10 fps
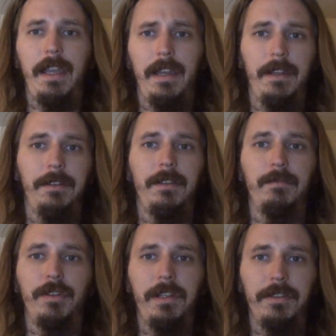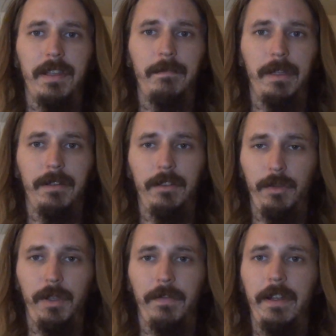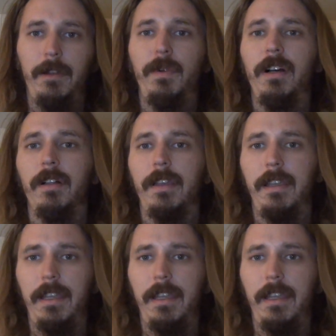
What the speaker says: and the breeders have been doing very well with